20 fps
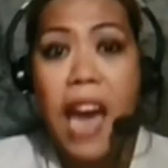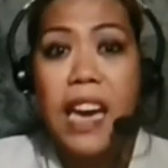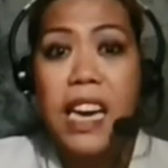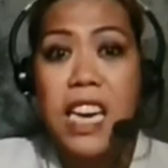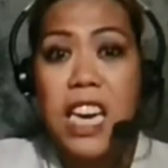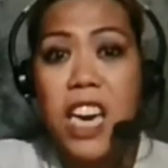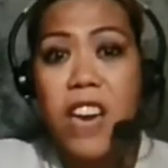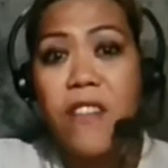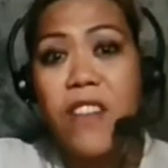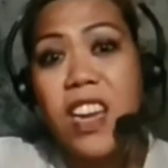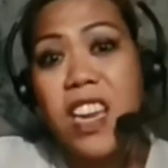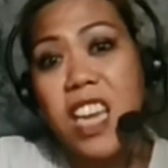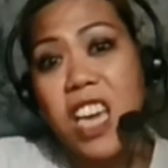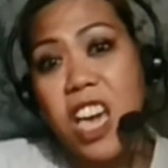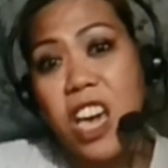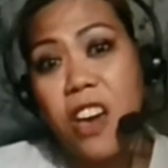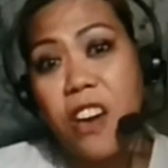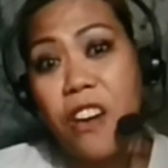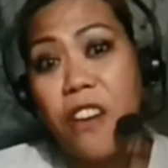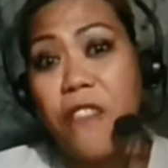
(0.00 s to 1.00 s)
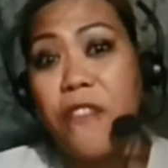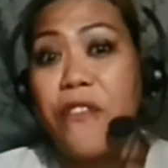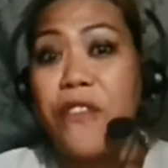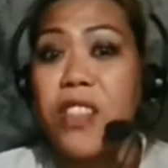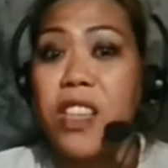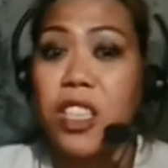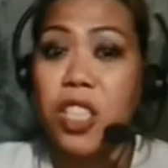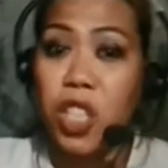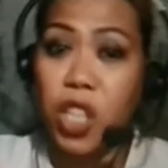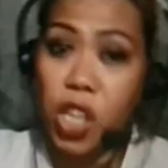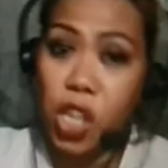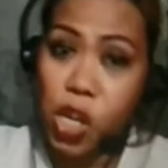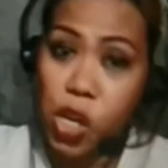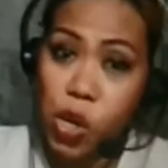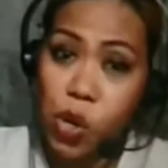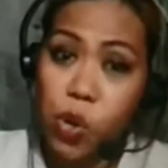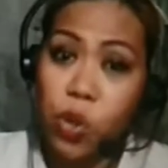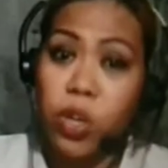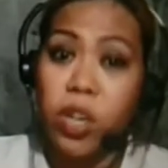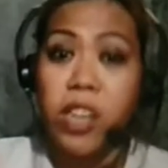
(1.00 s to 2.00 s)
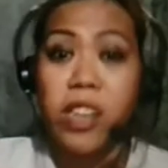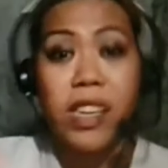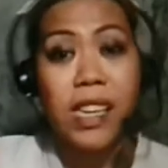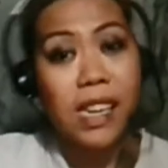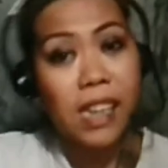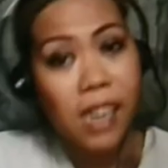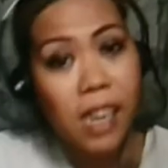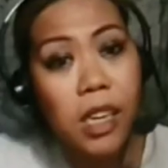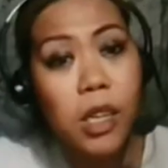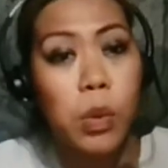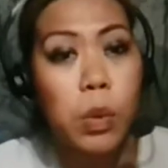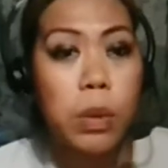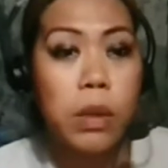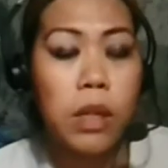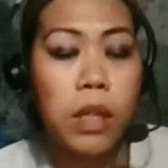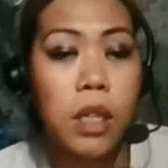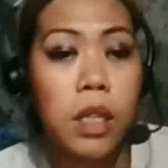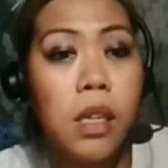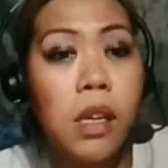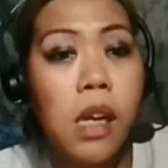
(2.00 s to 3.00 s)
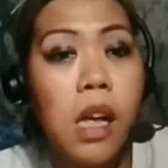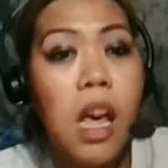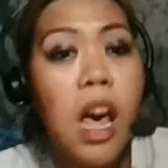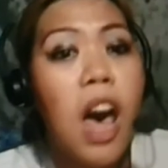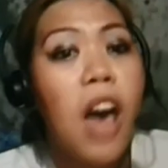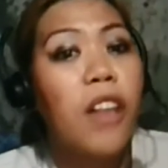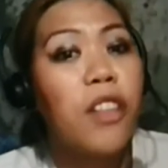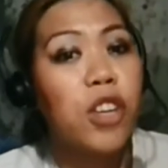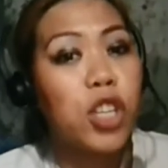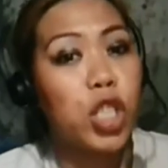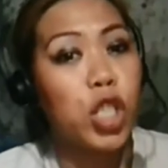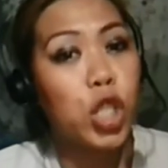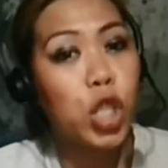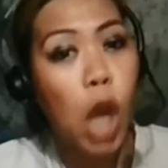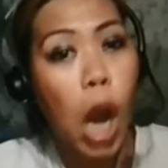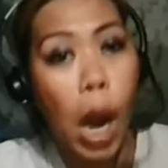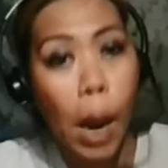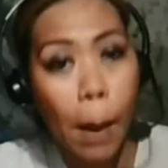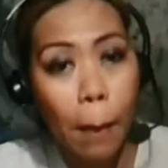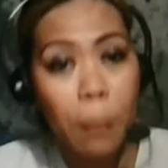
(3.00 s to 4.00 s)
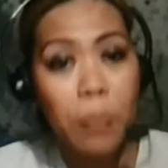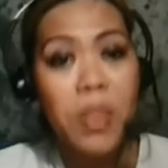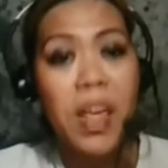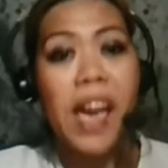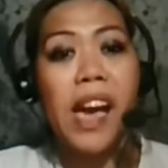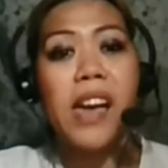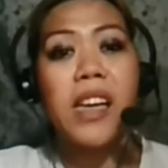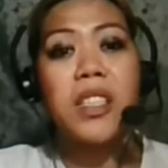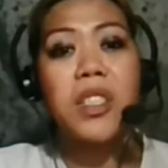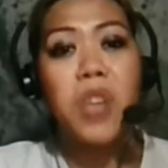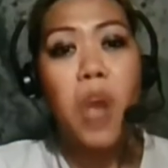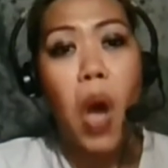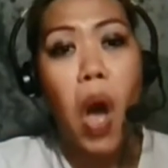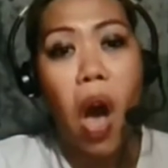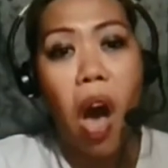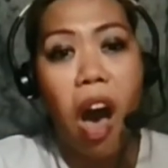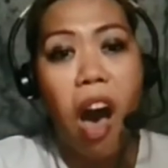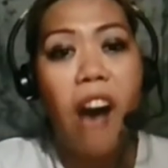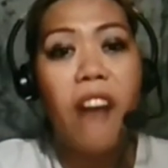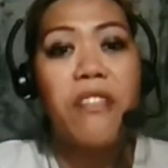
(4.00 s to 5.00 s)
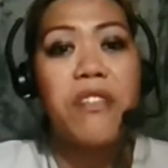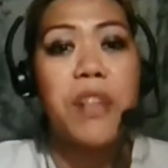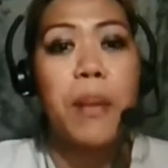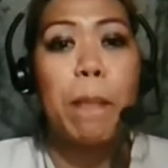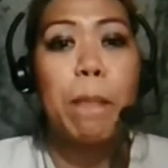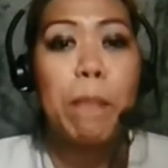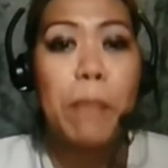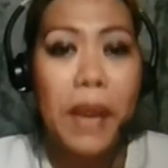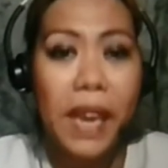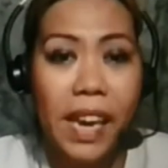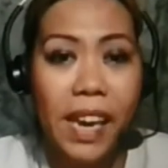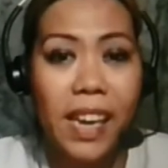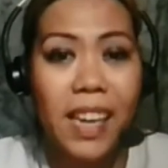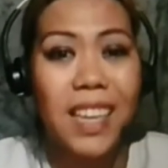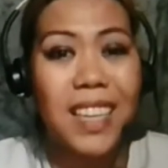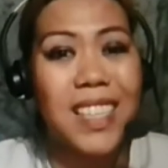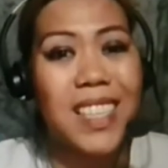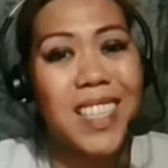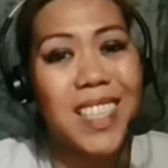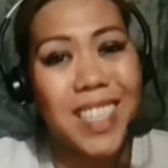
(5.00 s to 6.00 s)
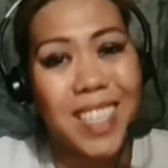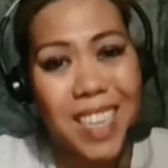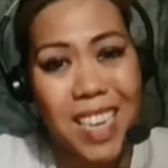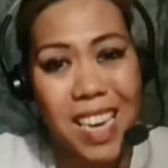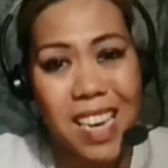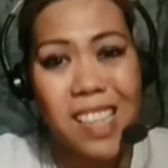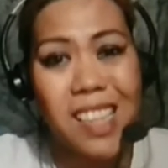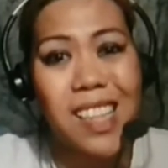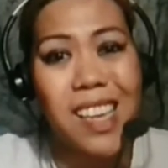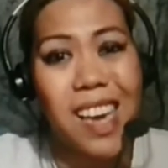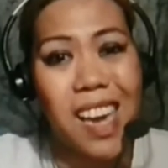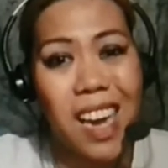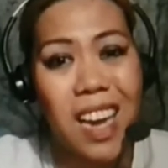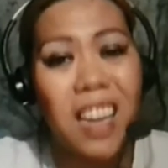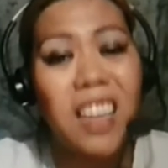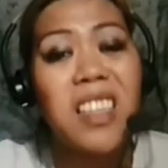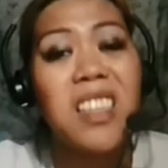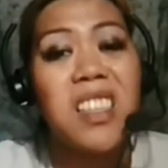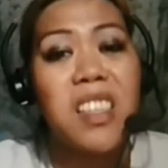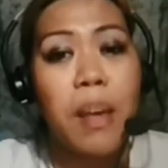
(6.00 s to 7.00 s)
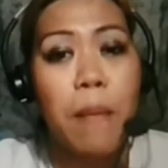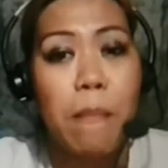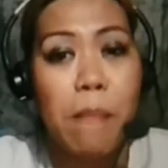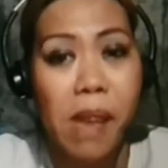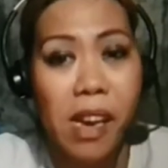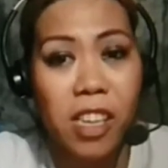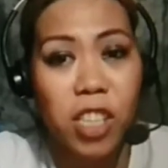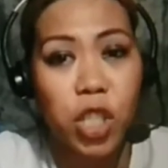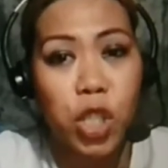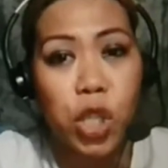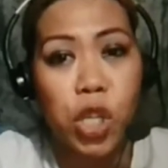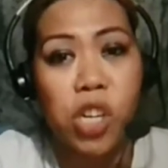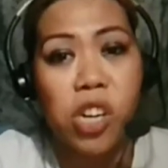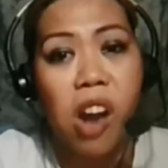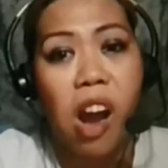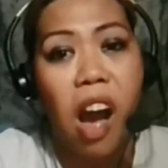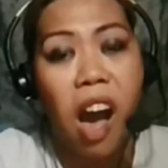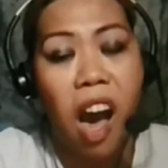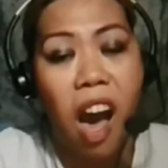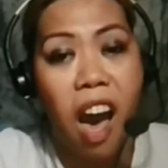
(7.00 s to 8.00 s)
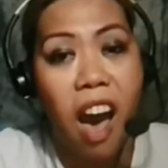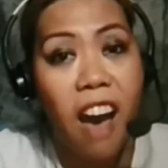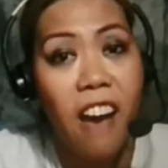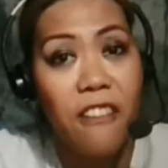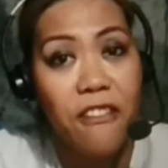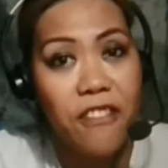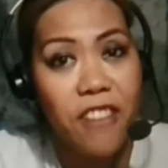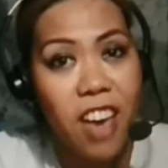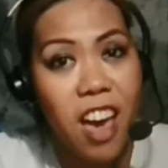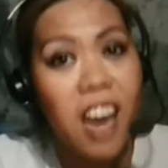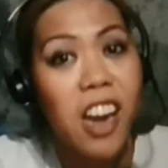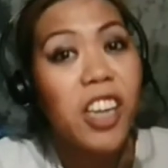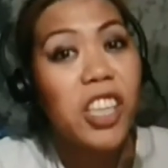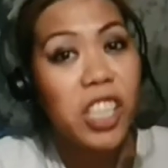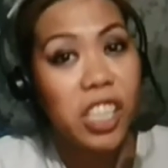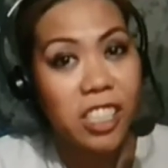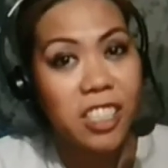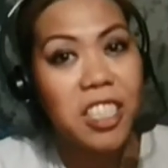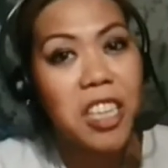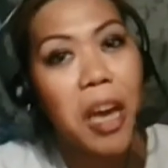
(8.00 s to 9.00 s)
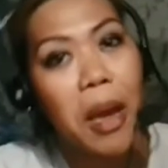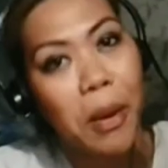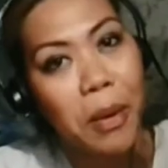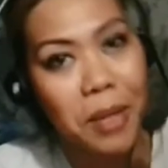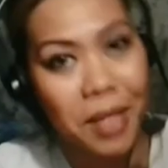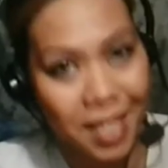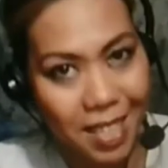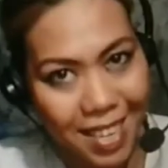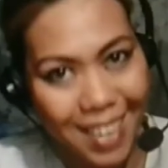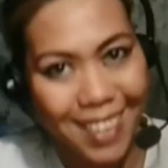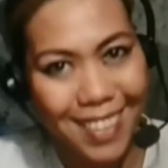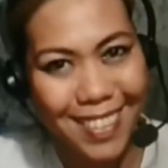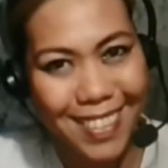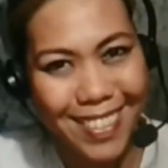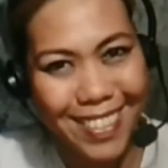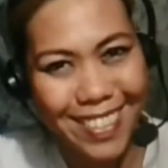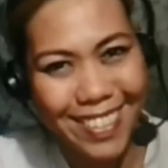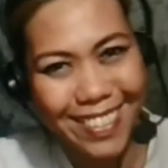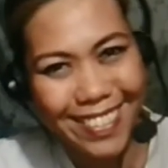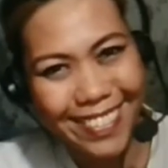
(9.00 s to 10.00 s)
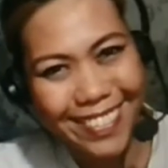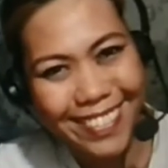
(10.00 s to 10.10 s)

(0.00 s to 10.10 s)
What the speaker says: Even if the skewed are equal, the sharpness of the peak is still in the measure of kurtosis.